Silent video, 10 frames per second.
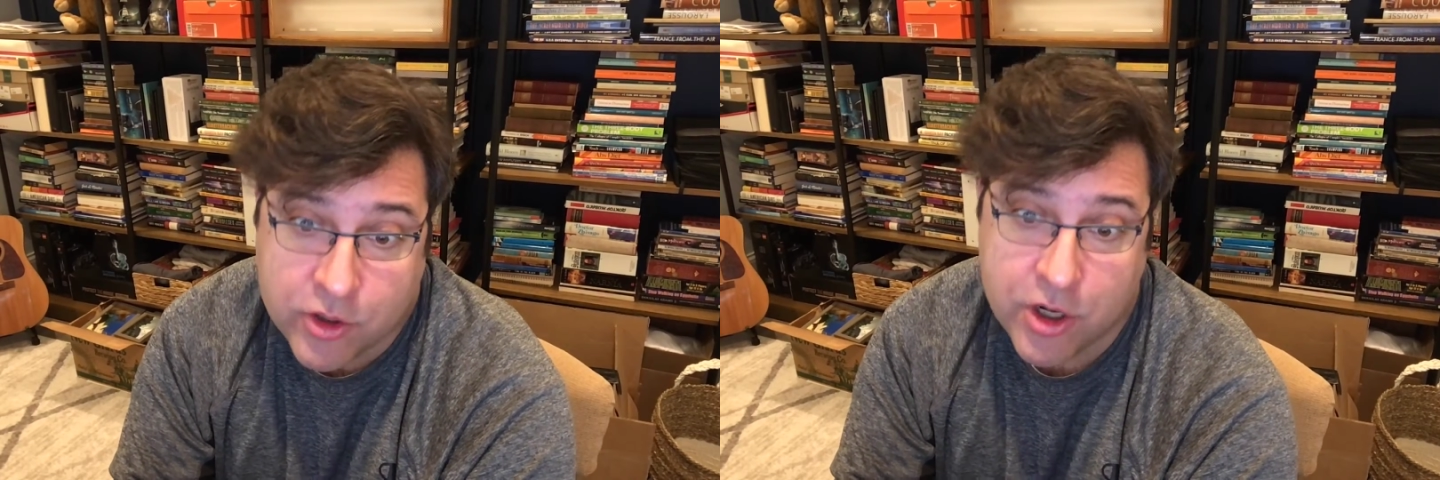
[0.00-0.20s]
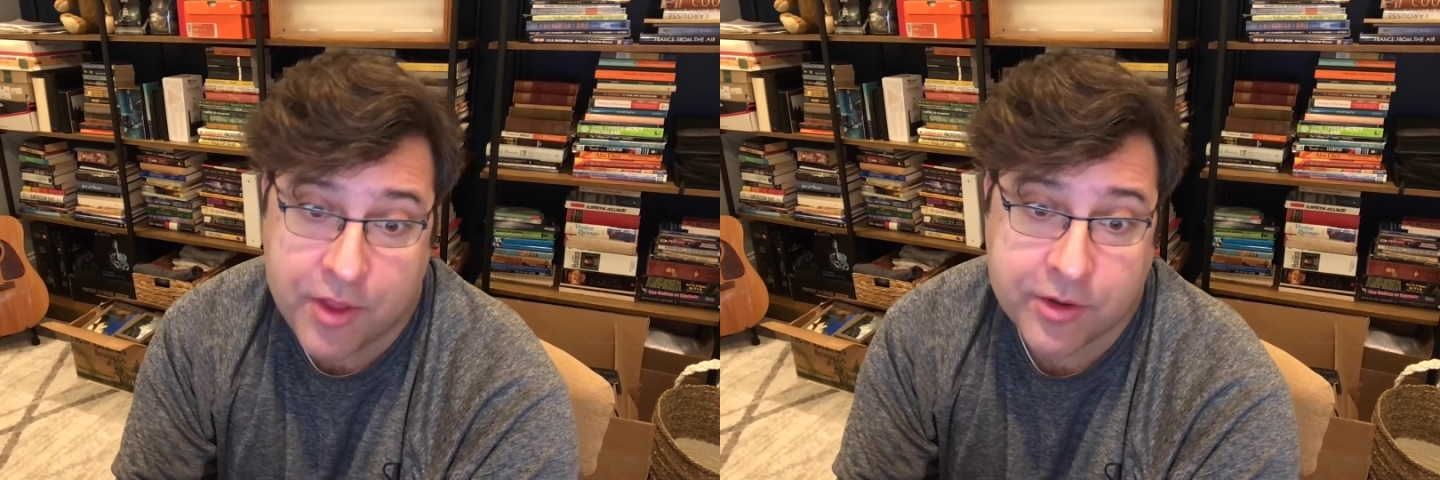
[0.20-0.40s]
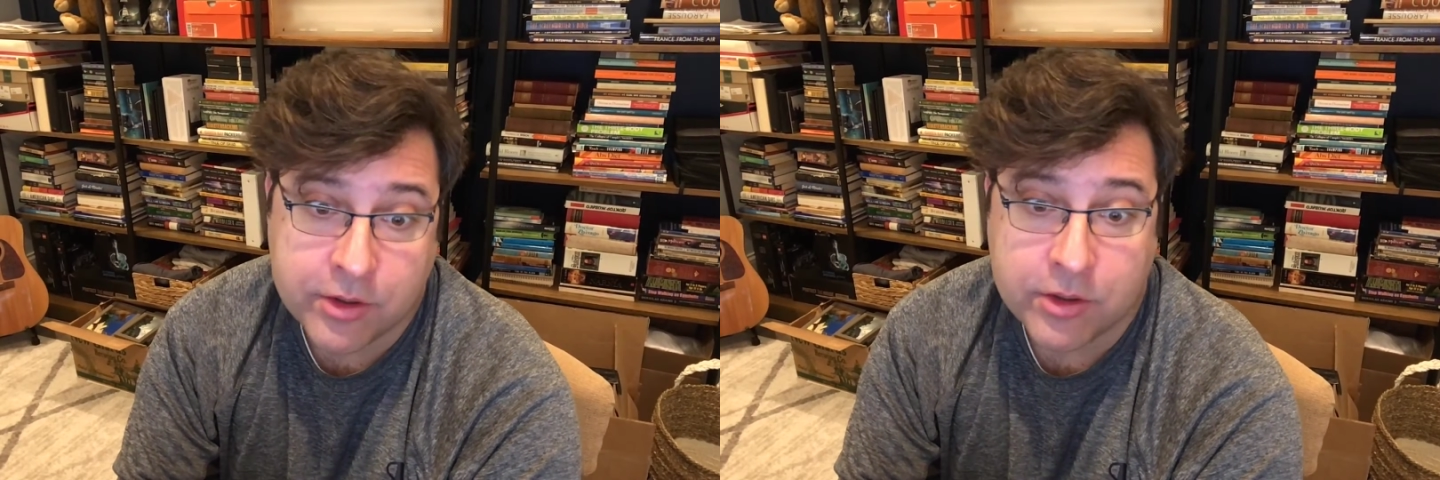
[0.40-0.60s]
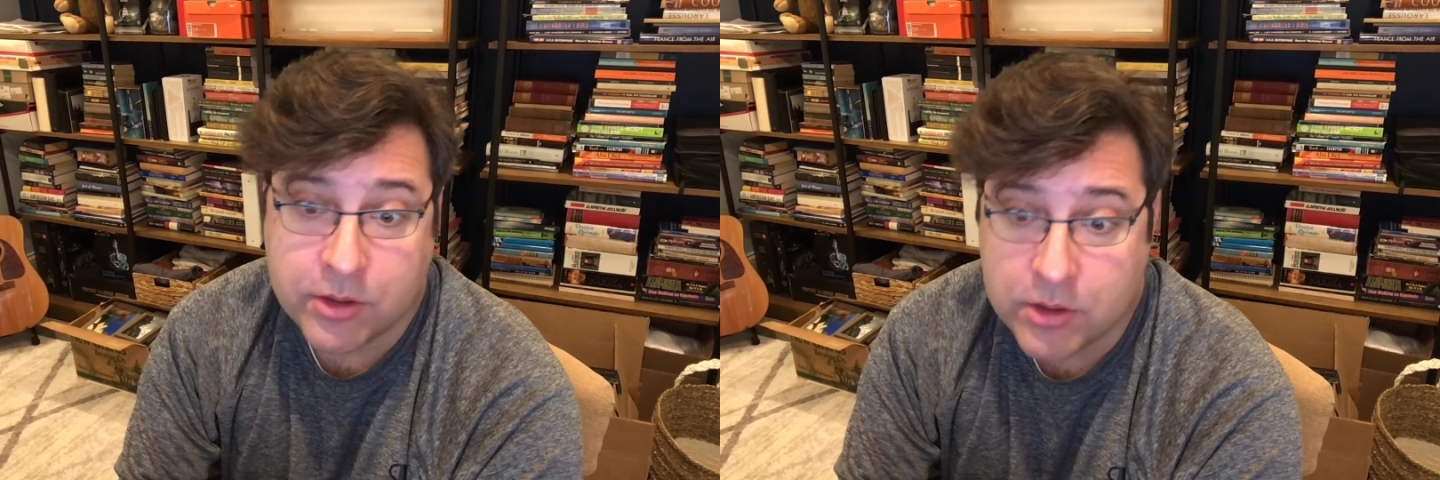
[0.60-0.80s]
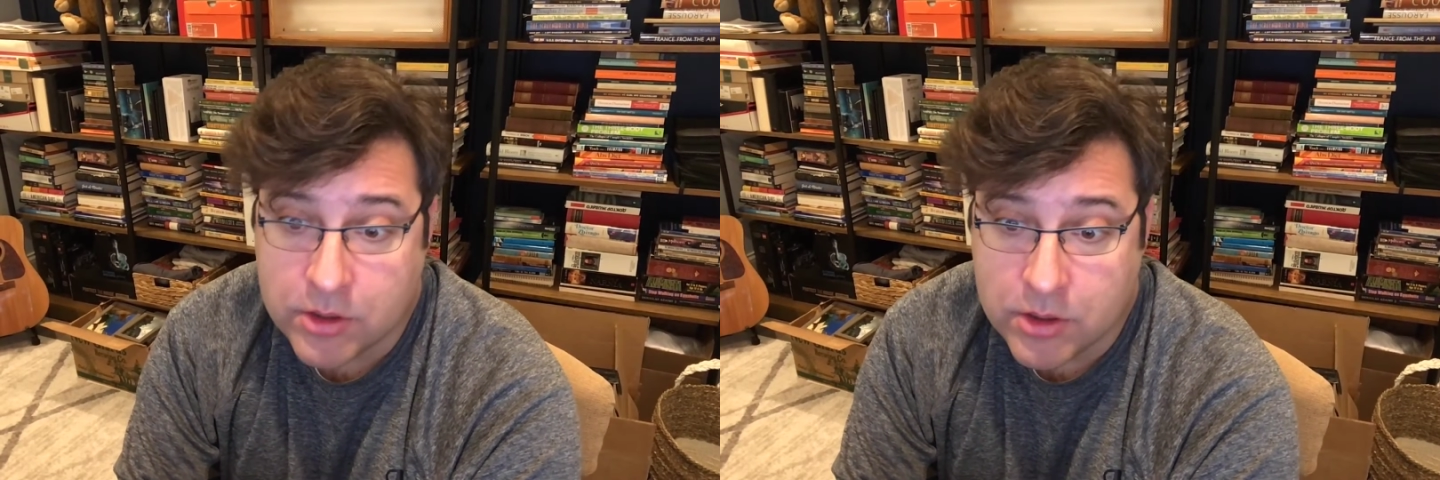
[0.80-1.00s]
another.
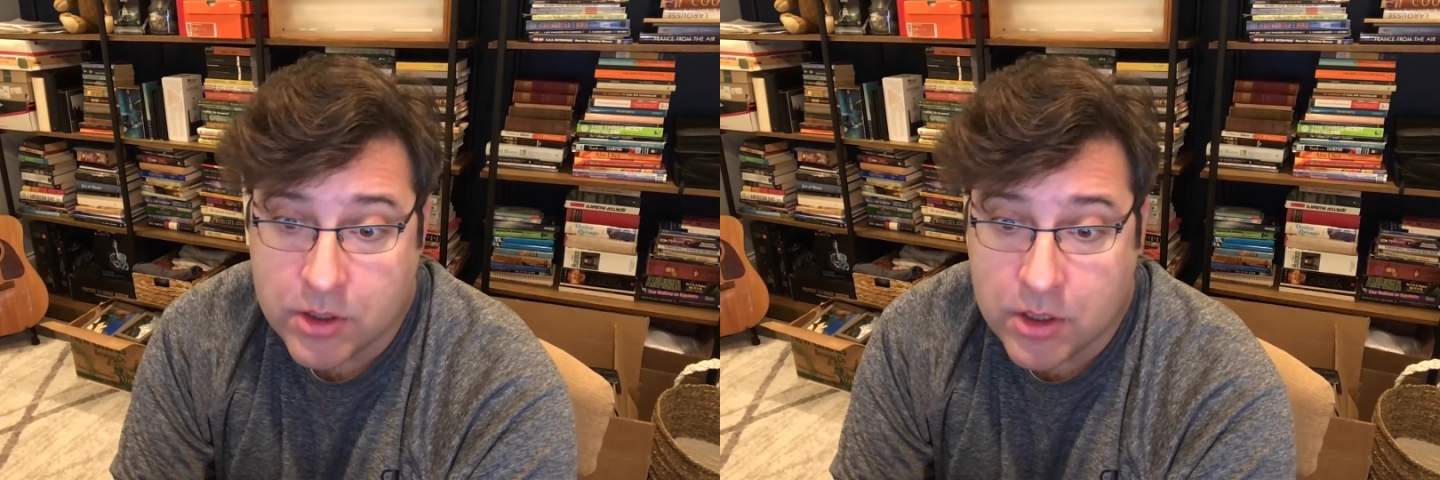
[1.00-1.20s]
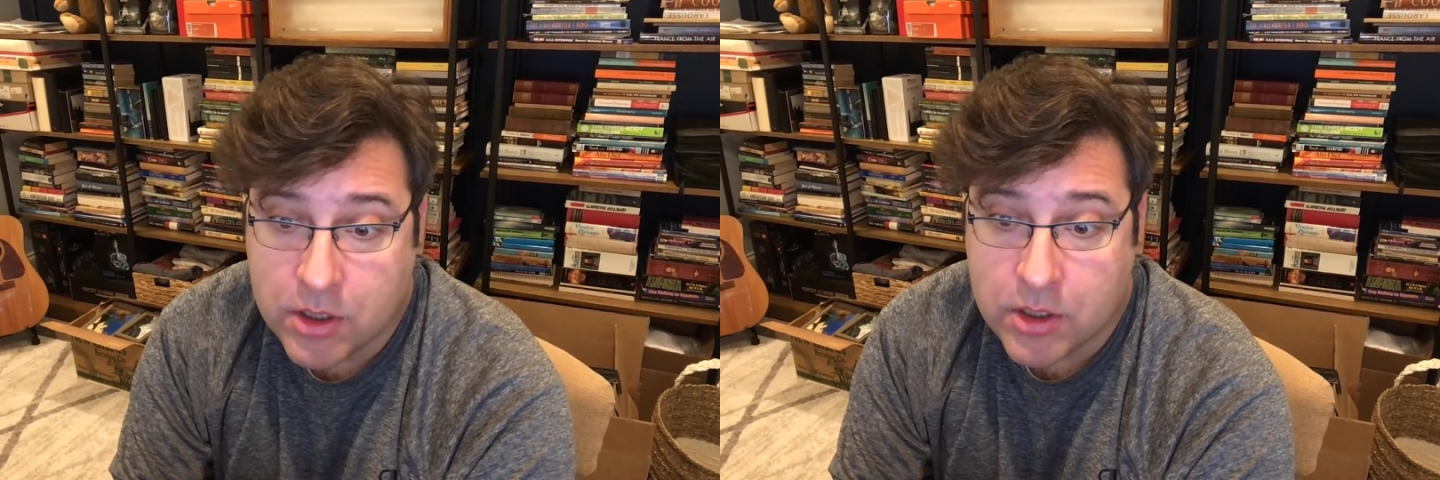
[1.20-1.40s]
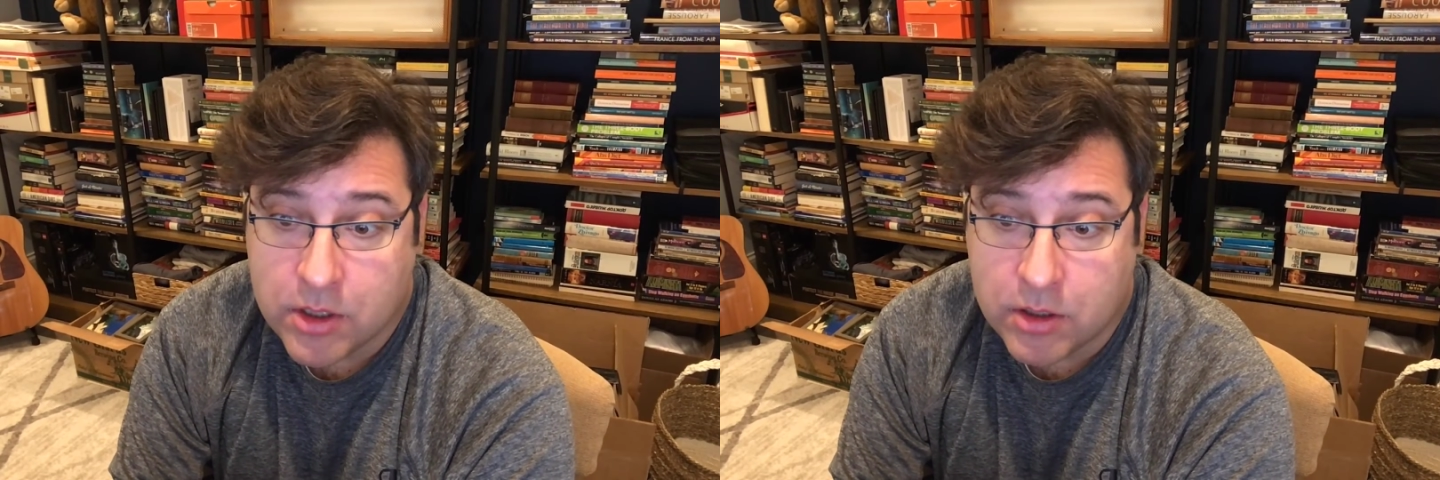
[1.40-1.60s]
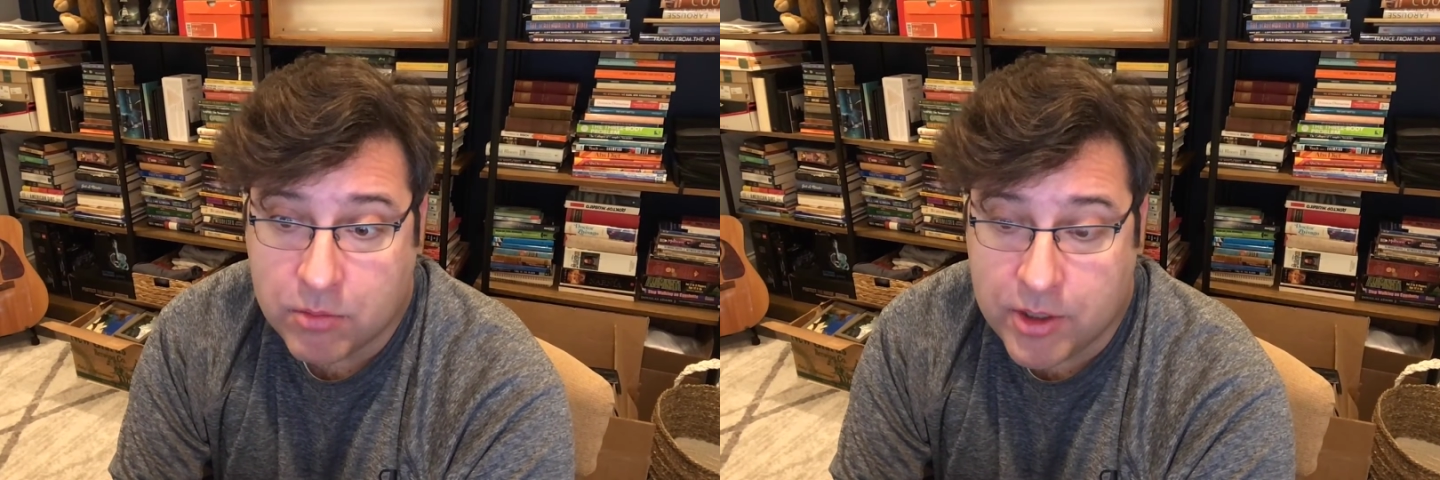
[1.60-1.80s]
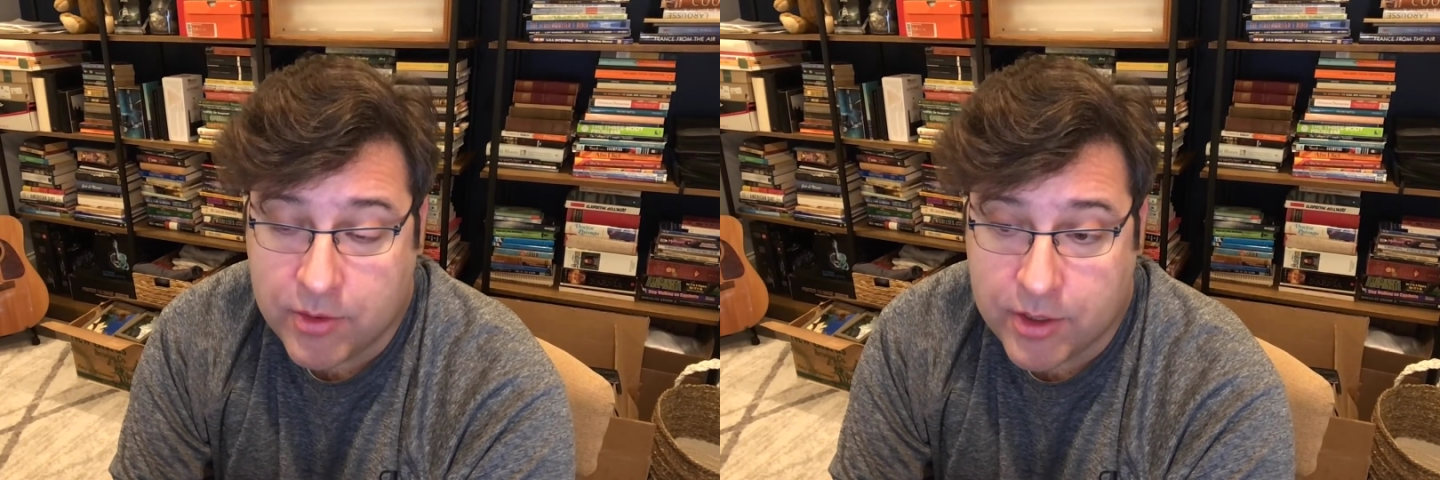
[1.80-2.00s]

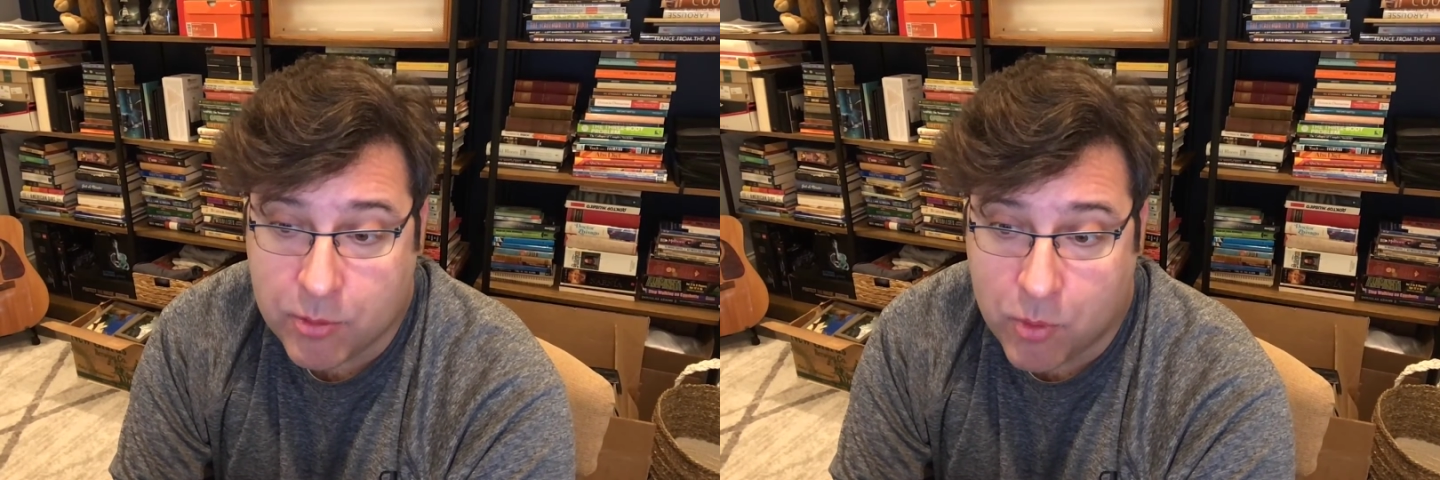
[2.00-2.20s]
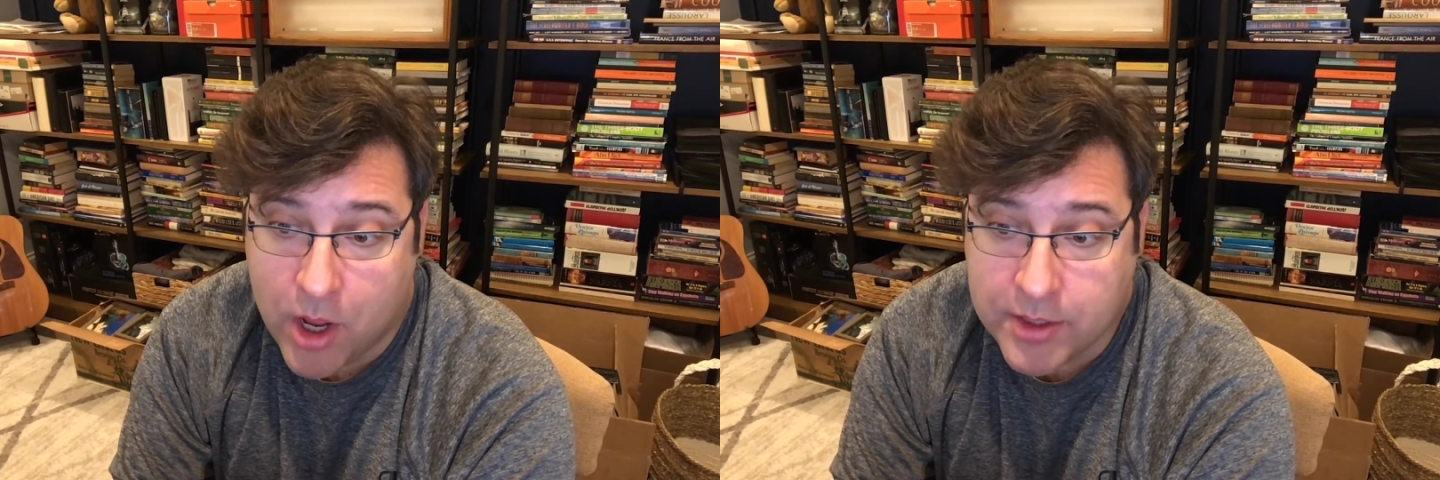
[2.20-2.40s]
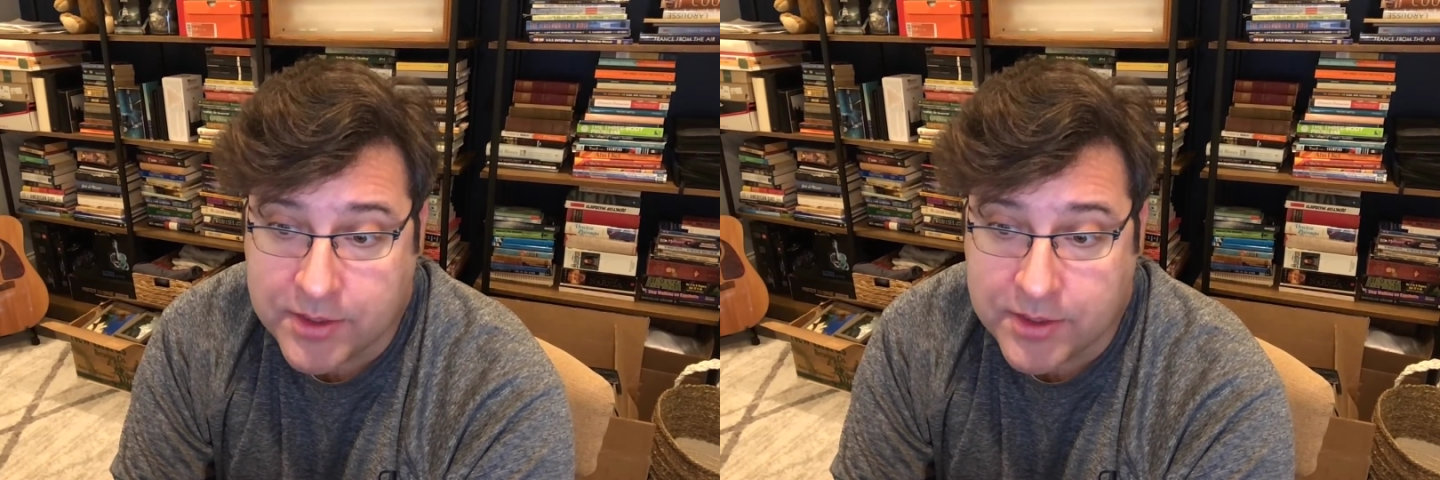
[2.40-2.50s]
What do you think it was,